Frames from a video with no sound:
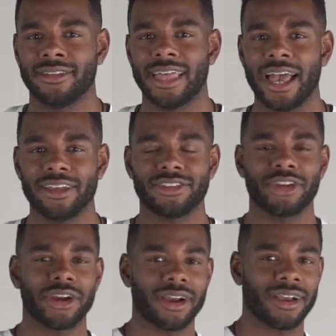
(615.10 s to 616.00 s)
That is
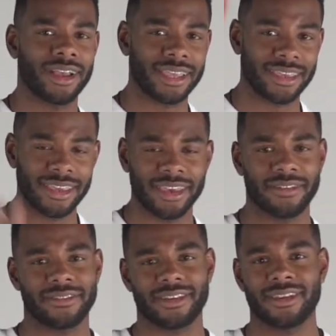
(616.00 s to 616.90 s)
your
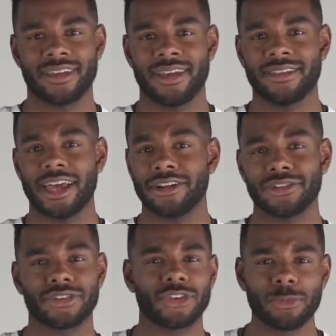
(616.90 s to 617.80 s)
gift. That is
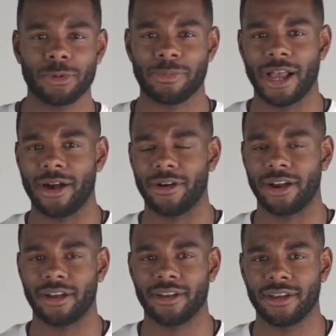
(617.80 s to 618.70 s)
your
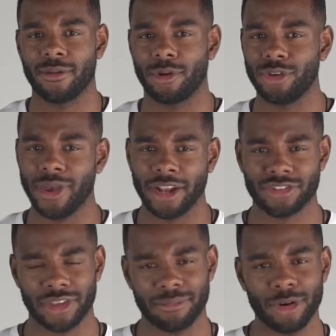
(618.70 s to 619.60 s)
superpower. When you
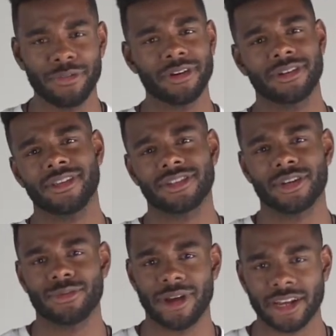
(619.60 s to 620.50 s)
actually move into this
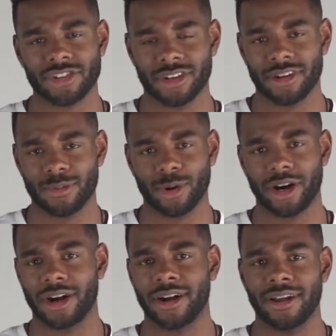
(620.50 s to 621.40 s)
direction
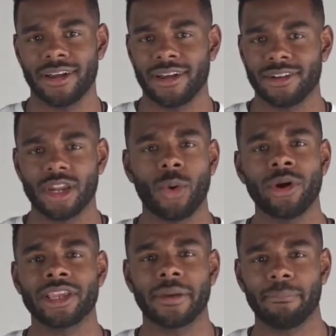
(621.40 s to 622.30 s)
where no
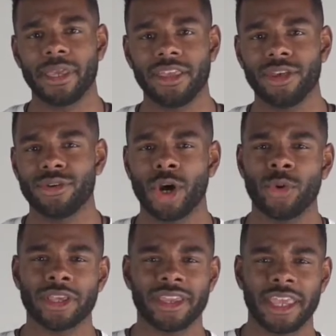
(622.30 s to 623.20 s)
one can be you, no
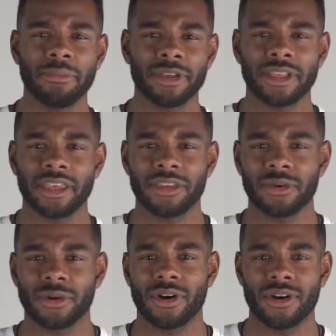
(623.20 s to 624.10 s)
one can emulate
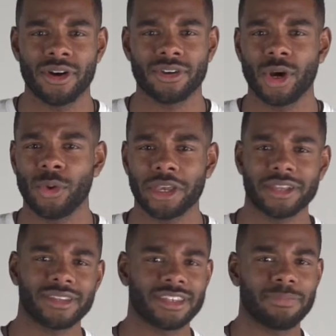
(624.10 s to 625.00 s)
you, no one
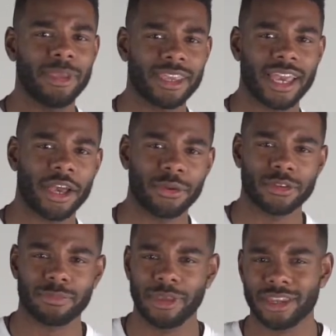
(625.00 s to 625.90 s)
can speak how you
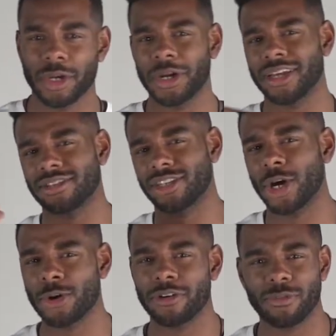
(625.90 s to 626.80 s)
speak, no one has the
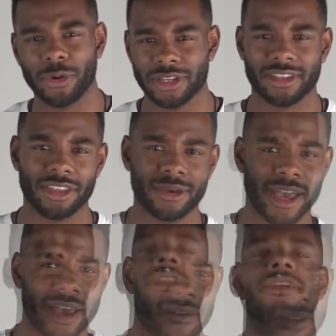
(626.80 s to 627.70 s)
tone of voice that you
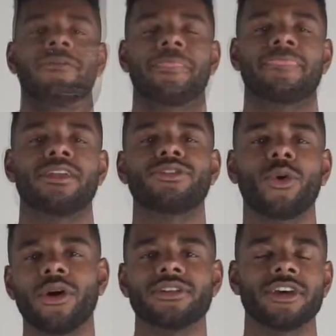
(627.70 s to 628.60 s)
have, the
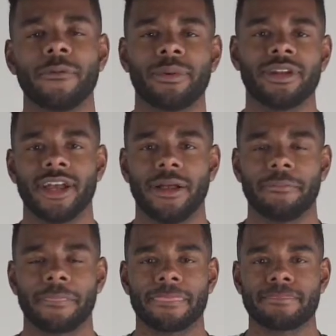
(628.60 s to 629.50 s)
doors open
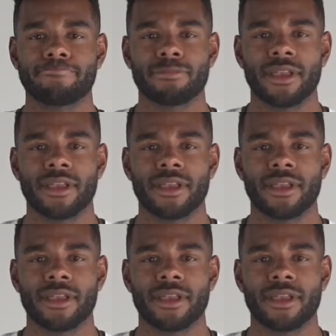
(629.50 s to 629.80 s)
up.